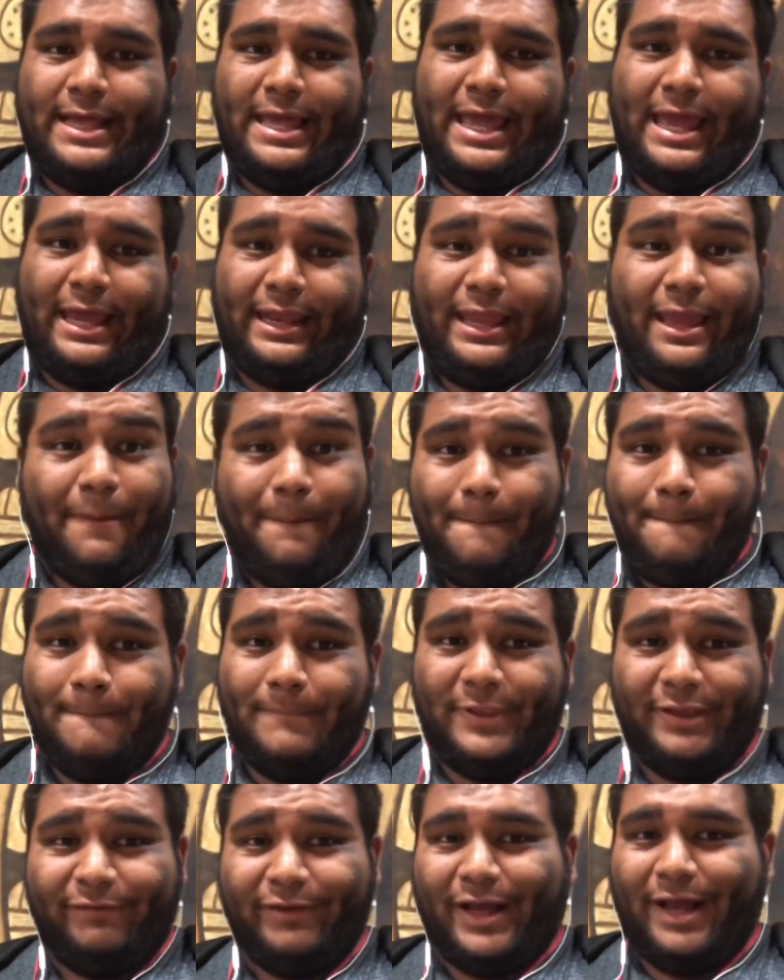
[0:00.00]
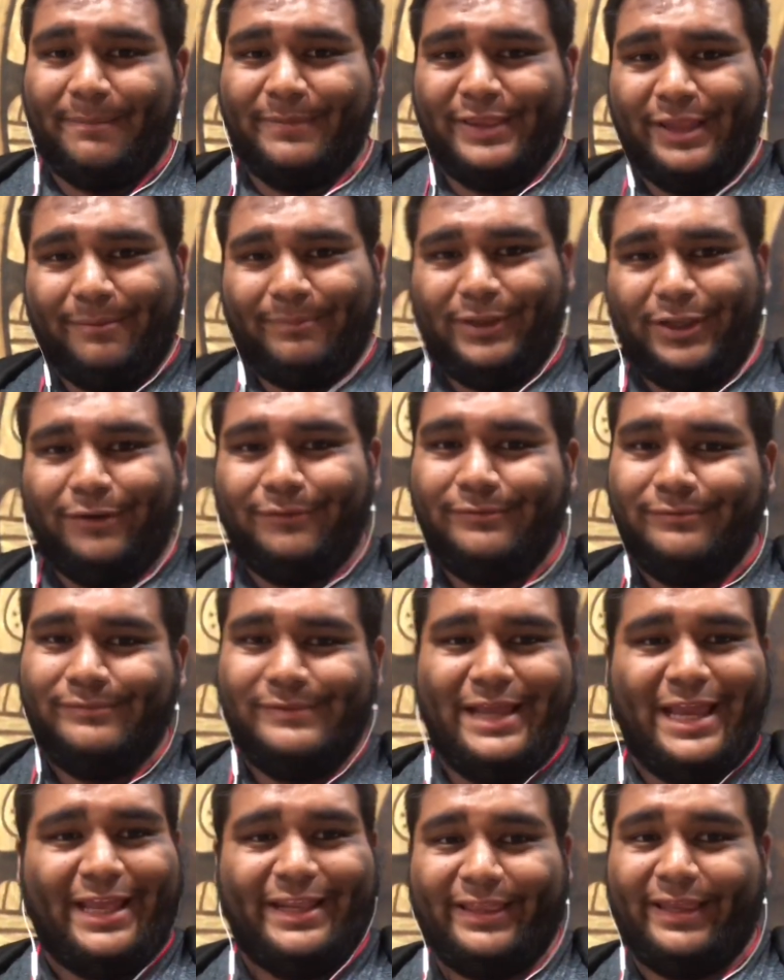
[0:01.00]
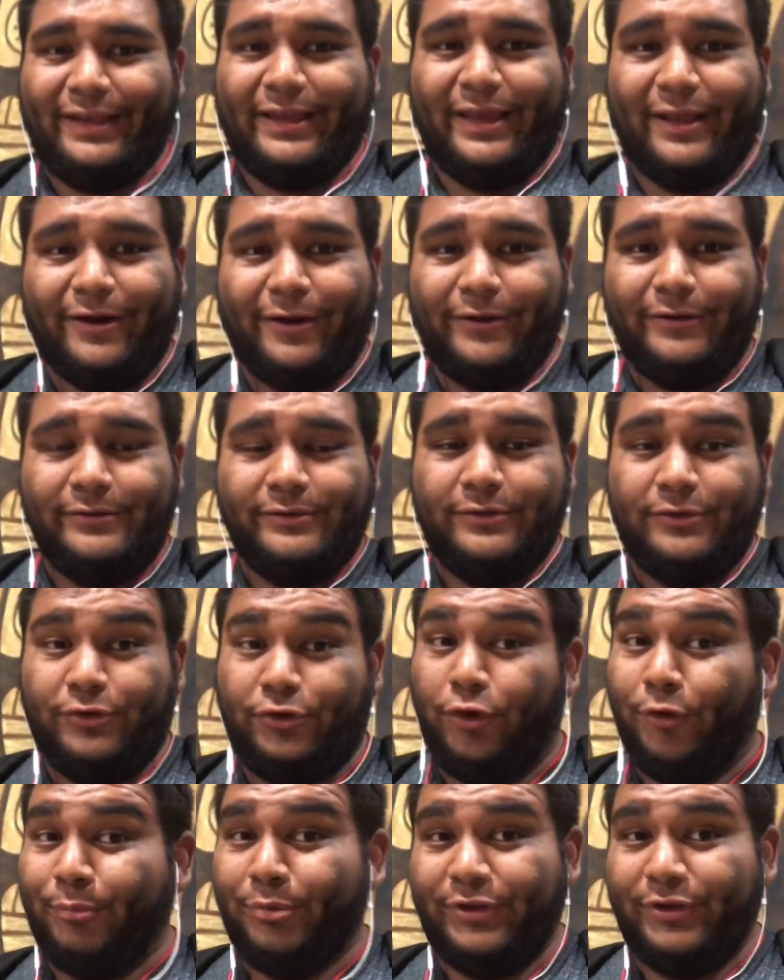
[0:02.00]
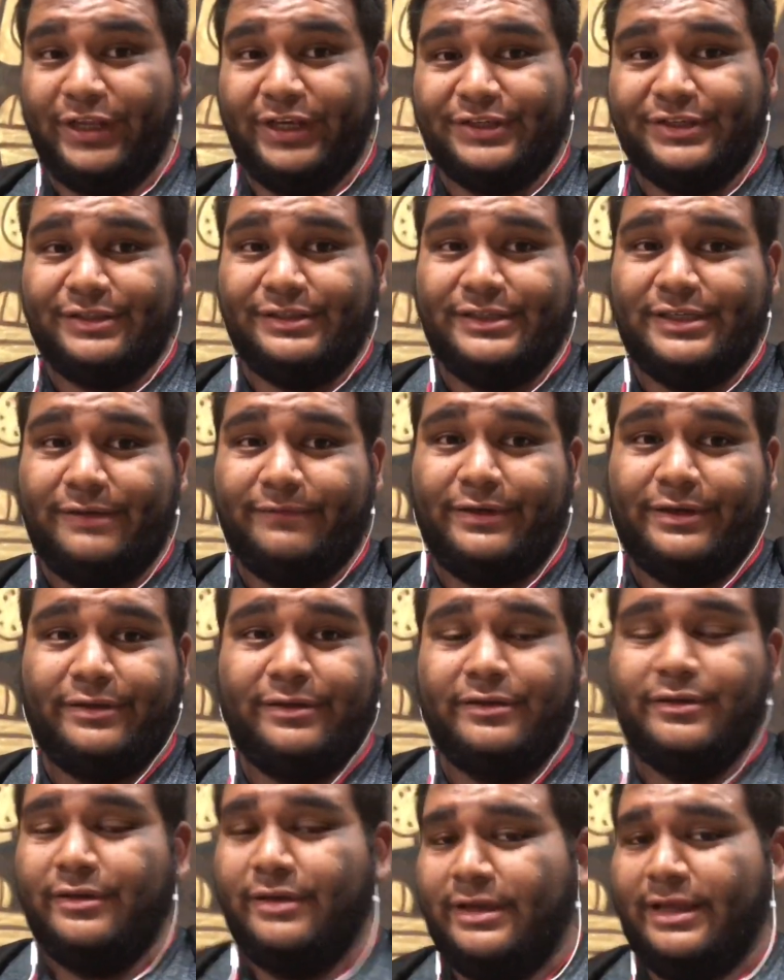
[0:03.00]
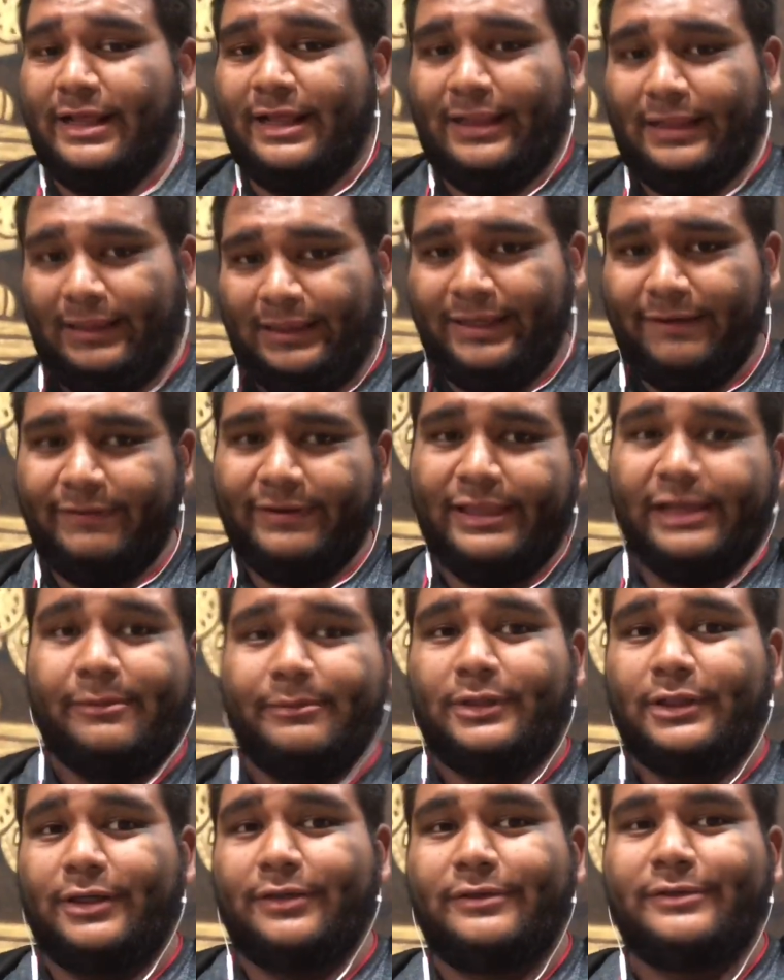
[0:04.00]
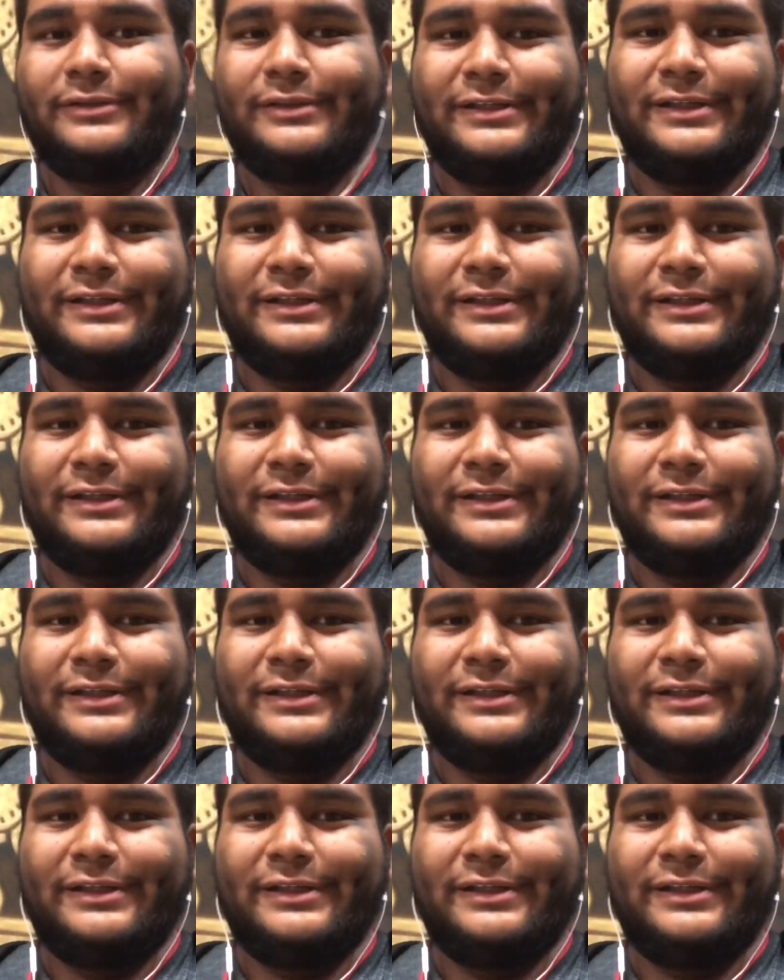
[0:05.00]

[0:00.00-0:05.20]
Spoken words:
And yeah, leave a comment down below. Anything at all, your predictions even, leave it down below.